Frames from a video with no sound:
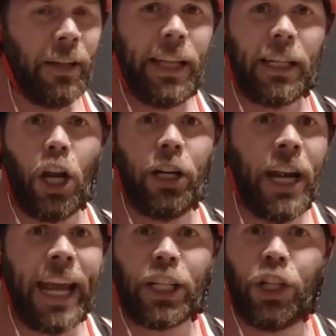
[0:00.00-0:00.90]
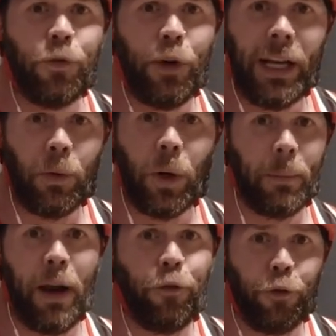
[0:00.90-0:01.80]
that connection feeling with
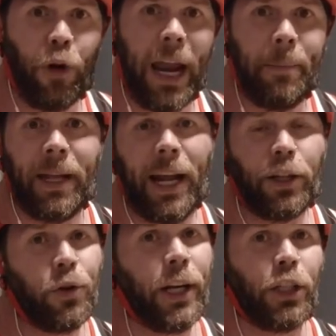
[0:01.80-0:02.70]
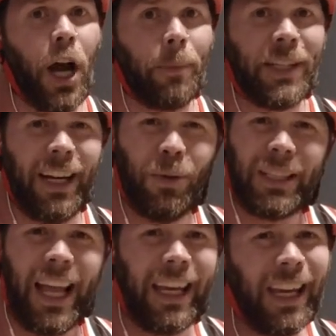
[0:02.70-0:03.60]
my frame that I do in the topside. It
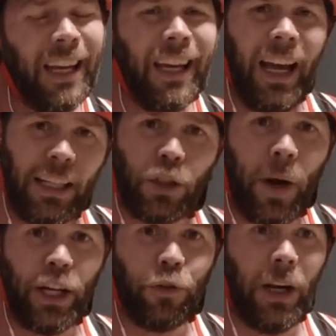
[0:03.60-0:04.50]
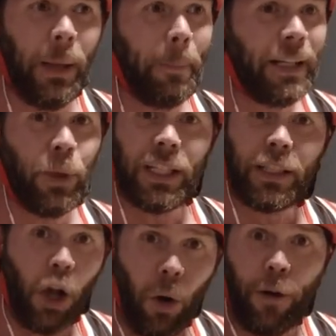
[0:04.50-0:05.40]
was like a strange feeling. But with
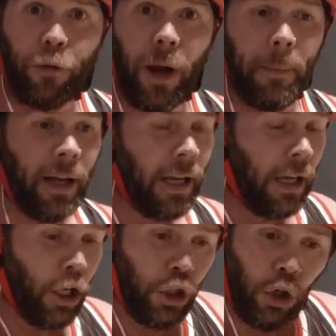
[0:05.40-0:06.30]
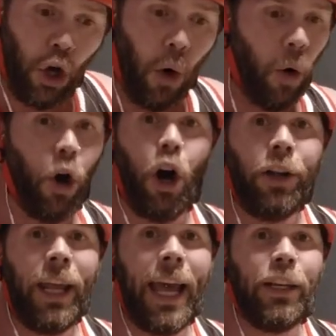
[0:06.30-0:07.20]
the solar frame, you go
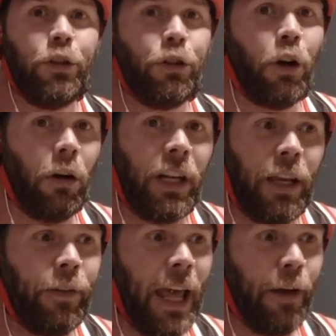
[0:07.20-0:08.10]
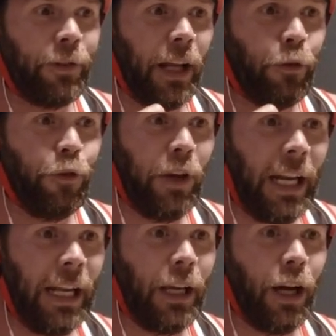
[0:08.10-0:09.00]
on and you don't even have that
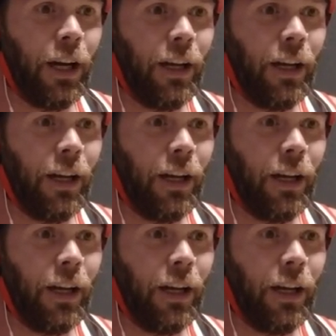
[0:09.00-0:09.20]
feeling